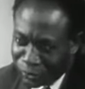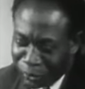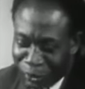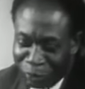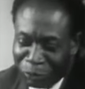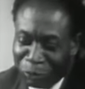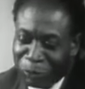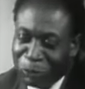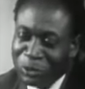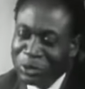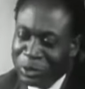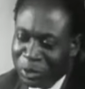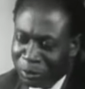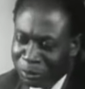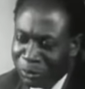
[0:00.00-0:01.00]
that we
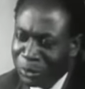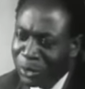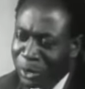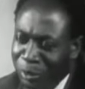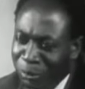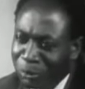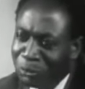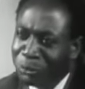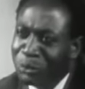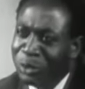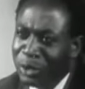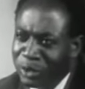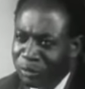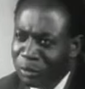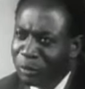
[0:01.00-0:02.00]
shall be able to
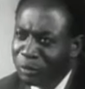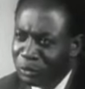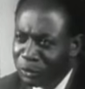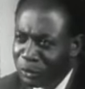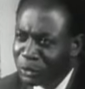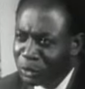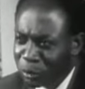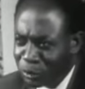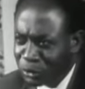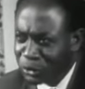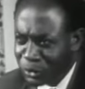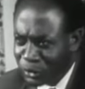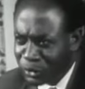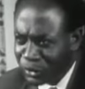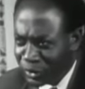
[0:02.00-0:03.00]
live up to this
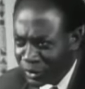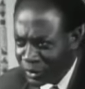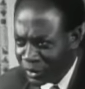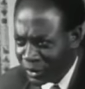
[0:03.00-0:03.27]
opportunity.